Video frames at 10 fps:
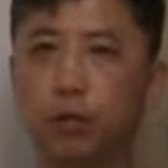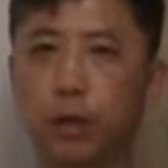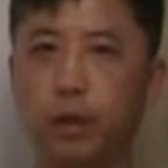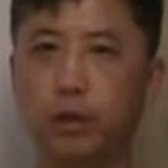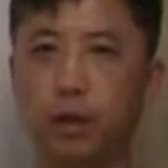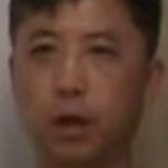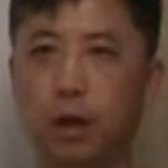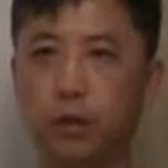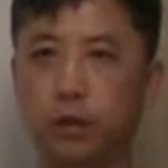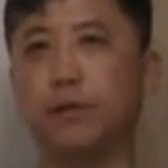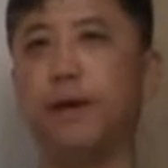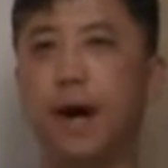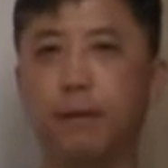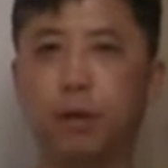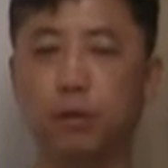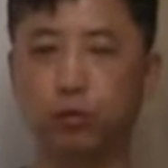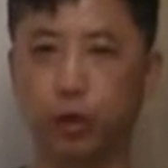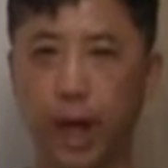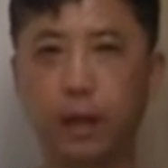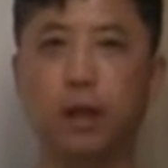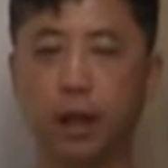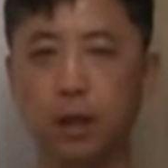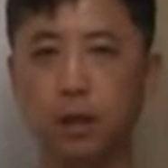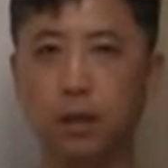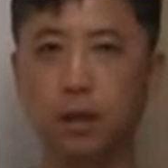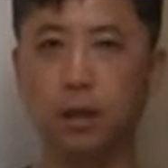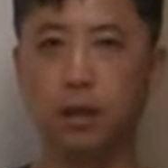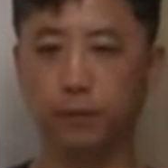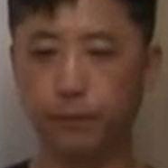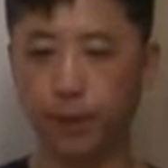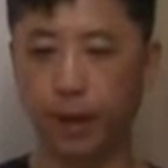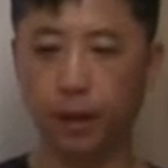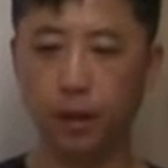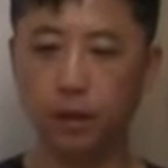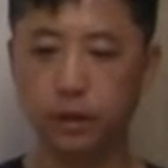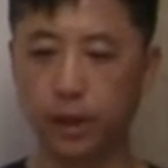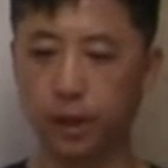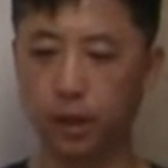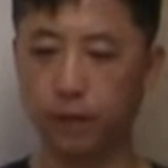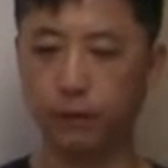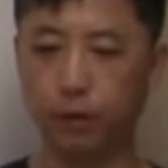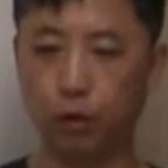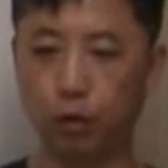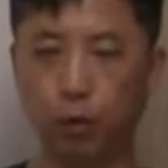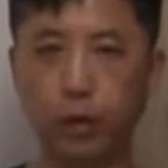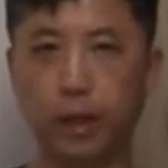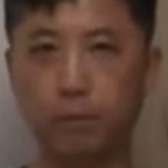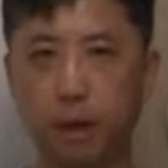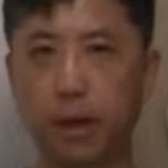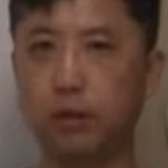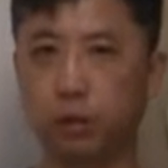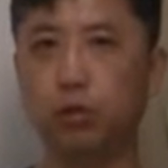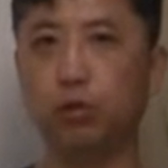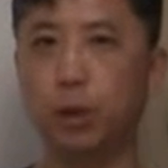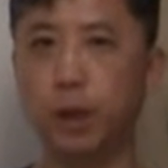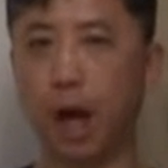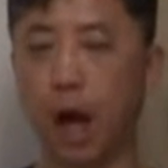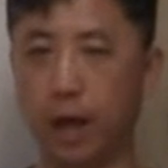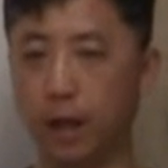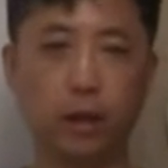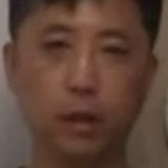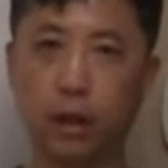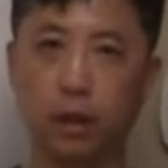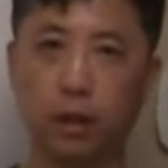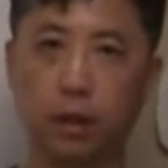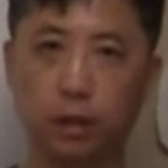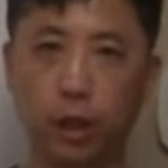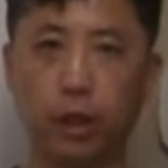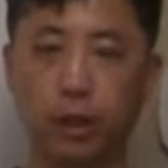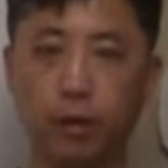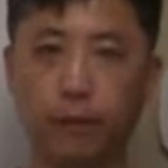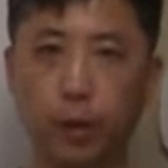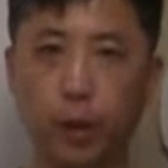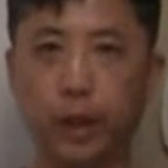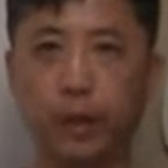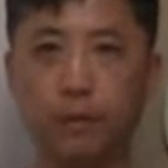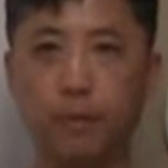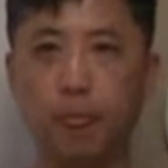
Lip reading: with survival directly. If they say, if you go that place, you will die, then they're gonna avoid it.